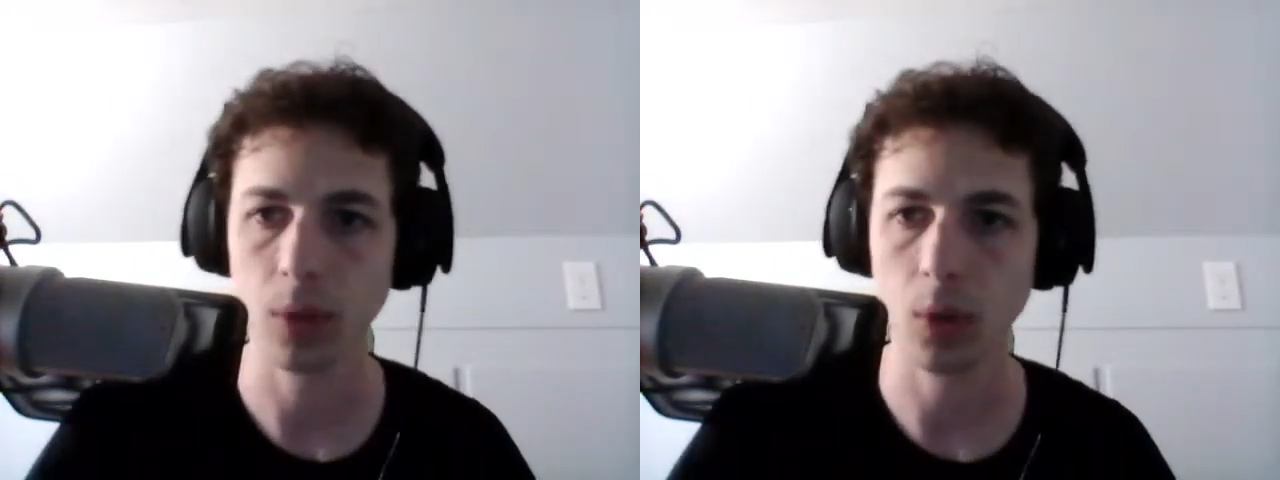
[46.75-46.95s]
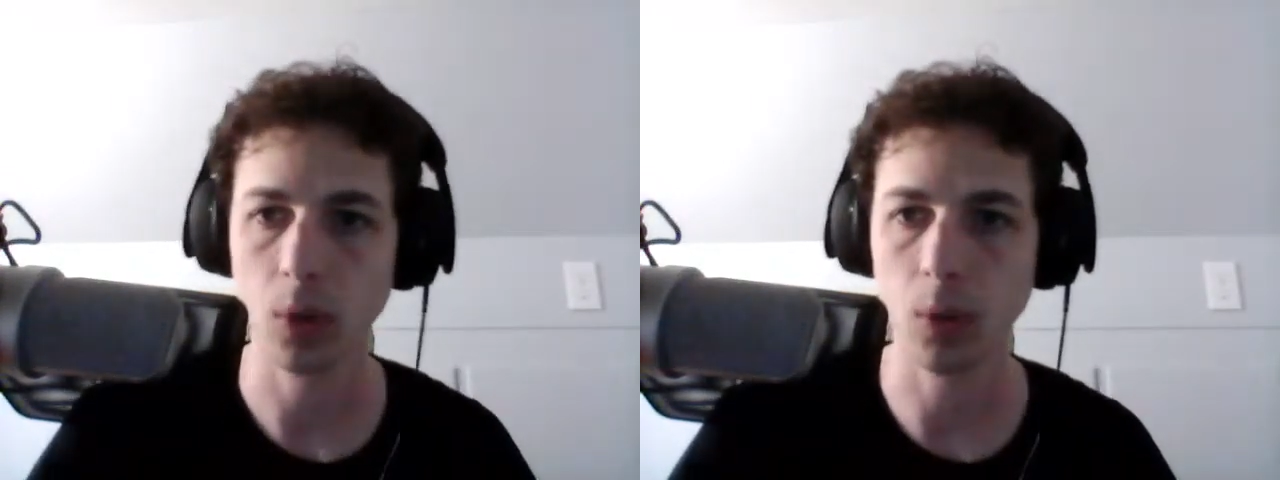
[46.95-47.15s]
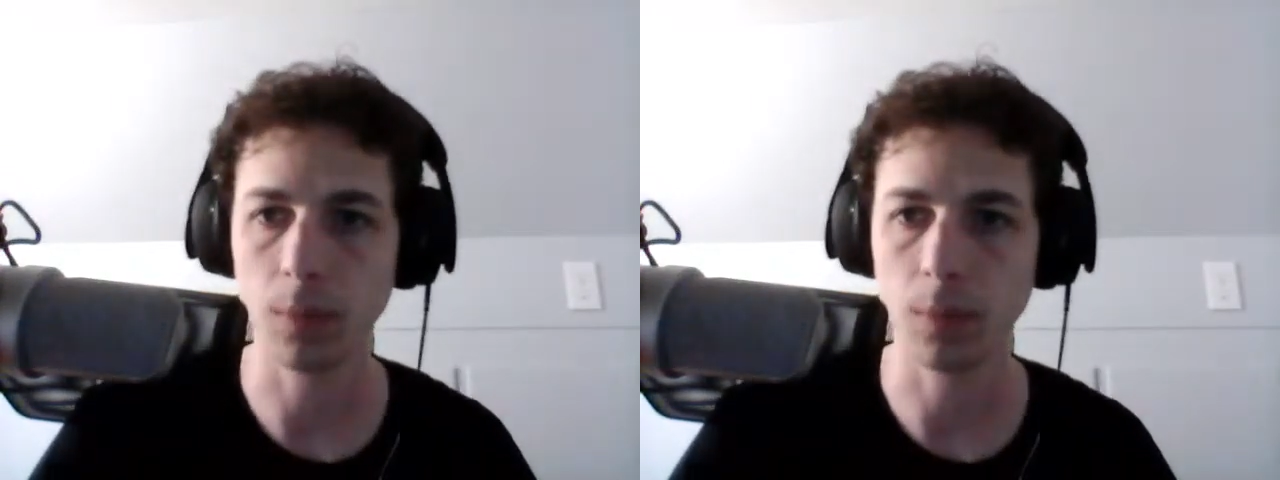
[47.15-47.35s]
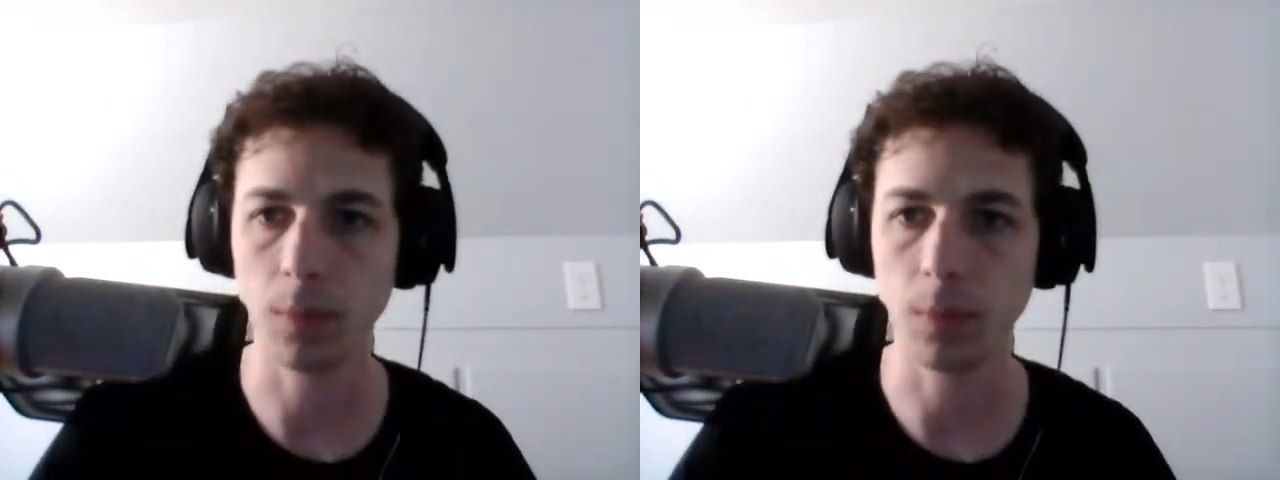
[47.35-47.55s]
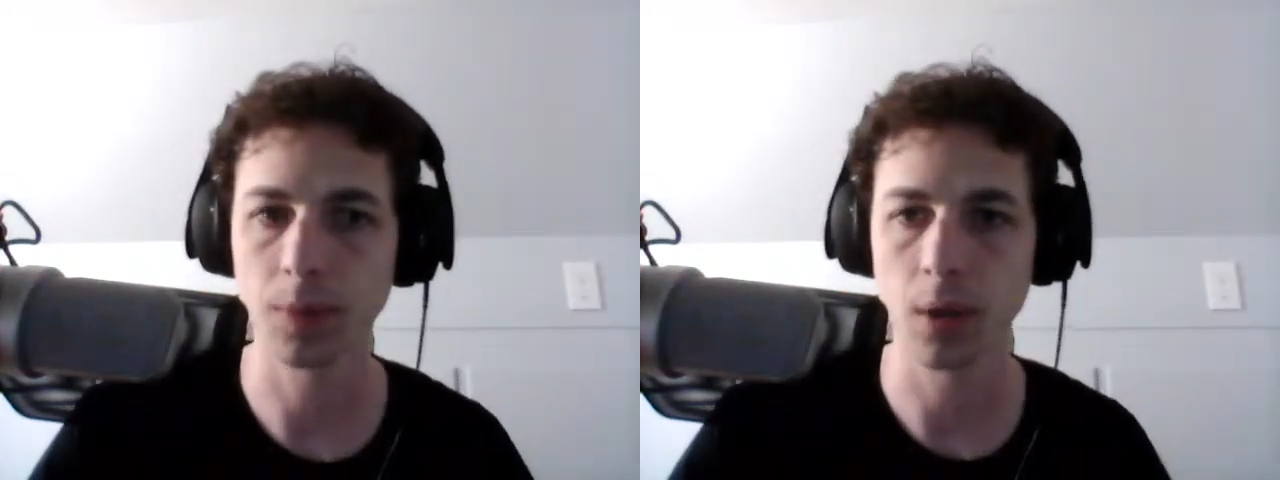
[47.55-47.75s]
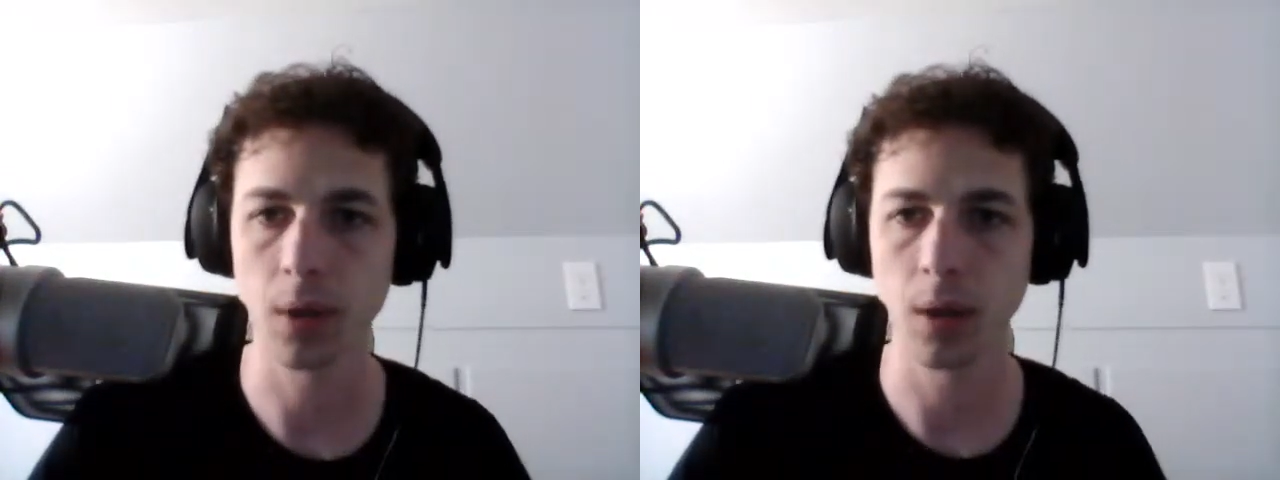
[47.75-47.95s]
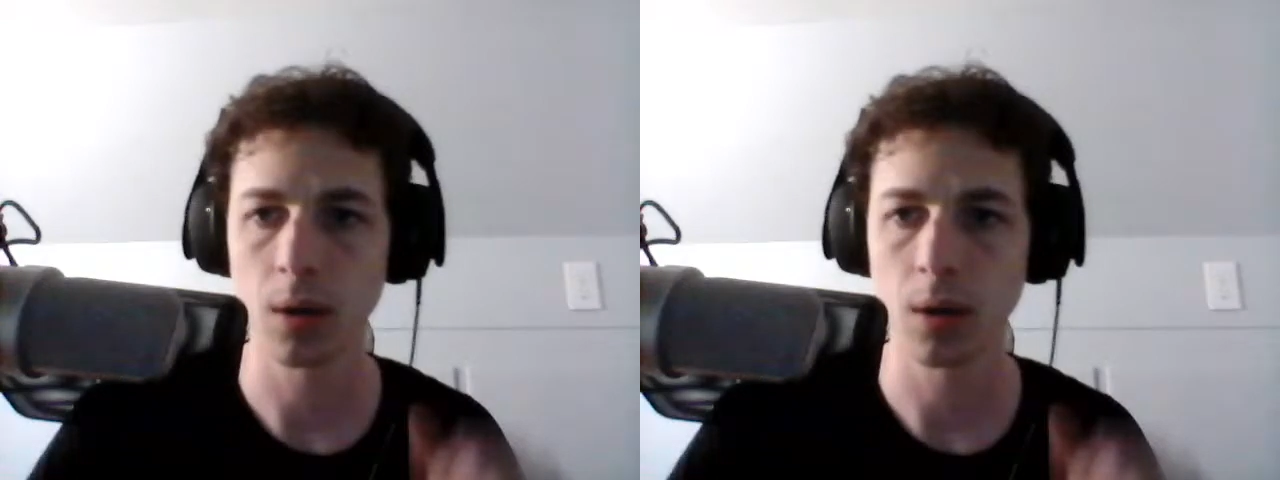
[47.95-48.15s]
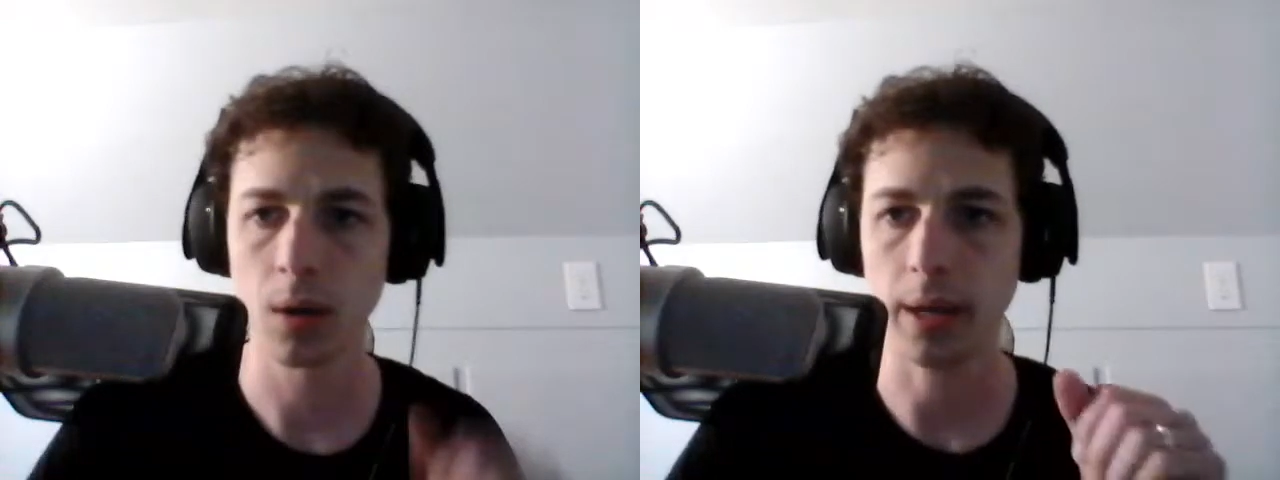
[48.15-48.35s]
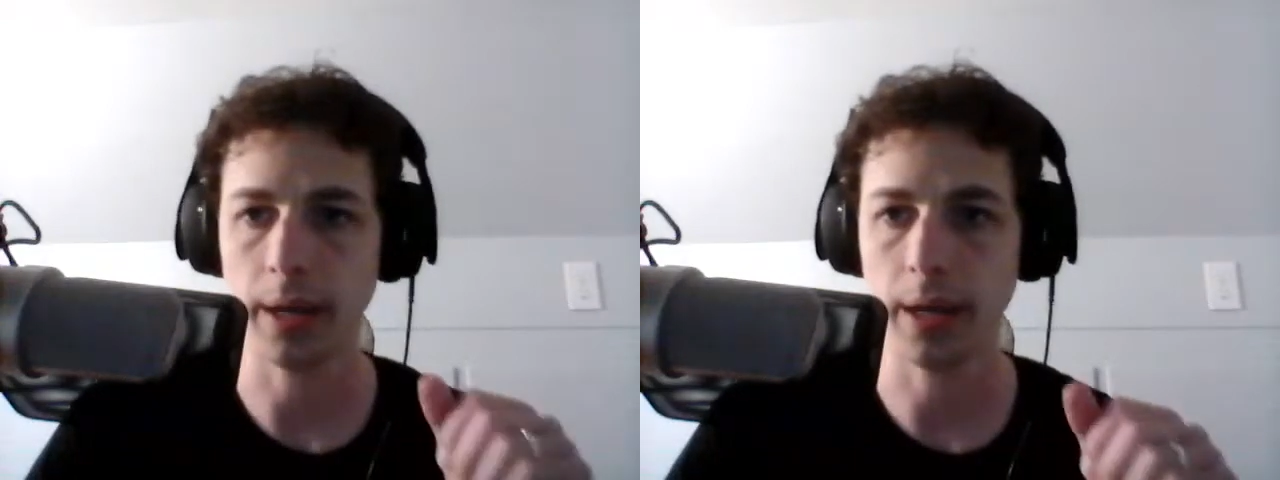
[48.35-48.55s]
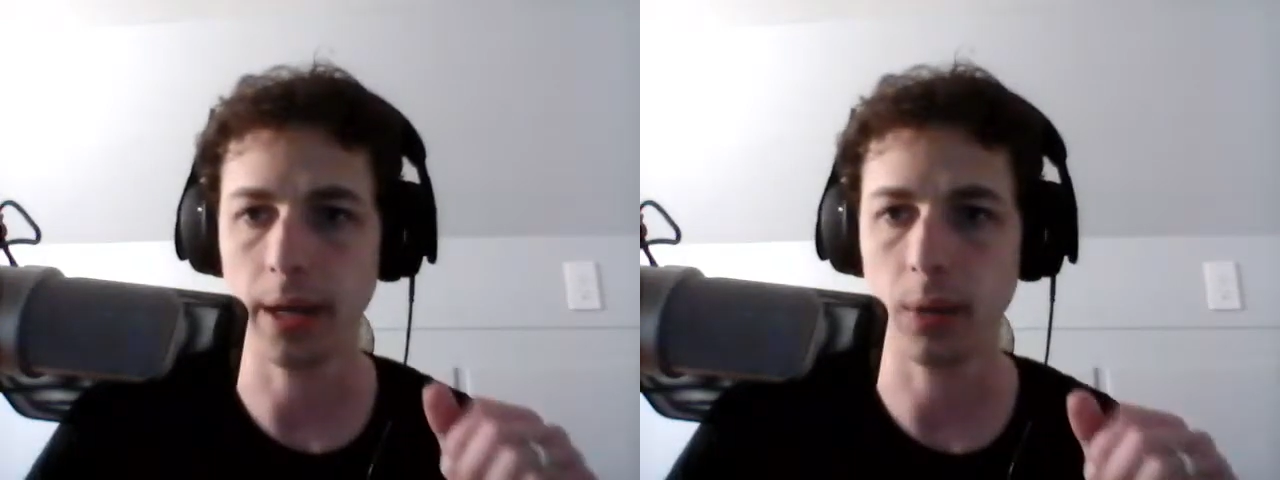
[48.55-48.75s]
Cool.
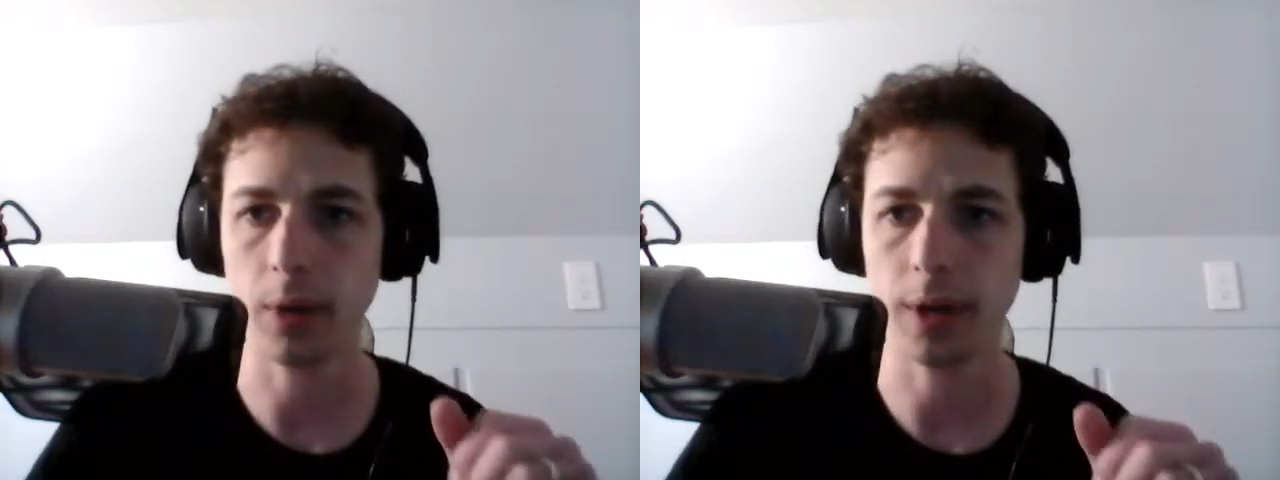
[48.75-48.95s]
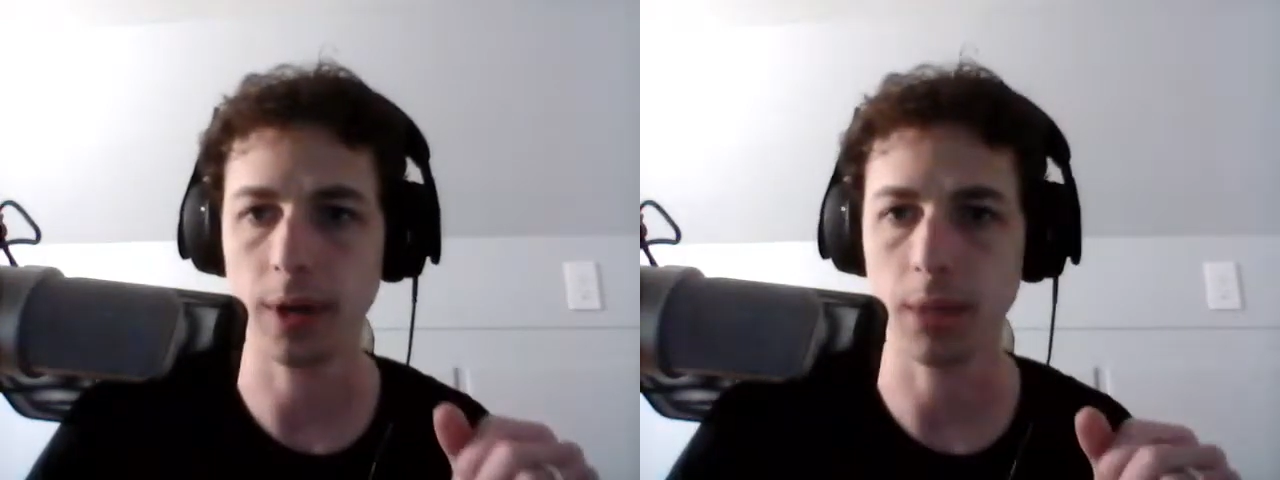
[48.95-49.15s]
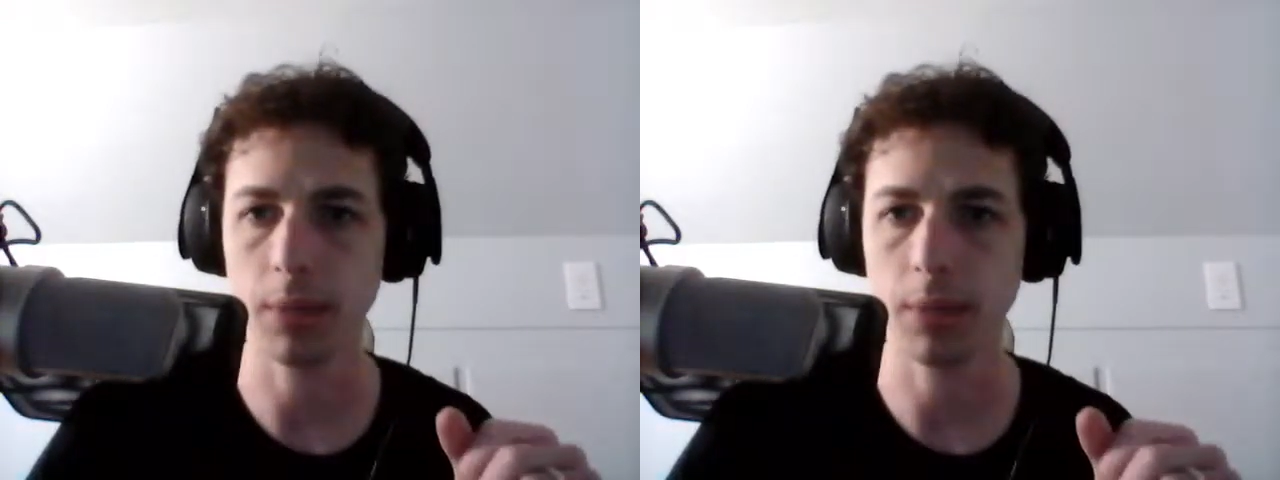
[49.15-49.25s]
And we're going to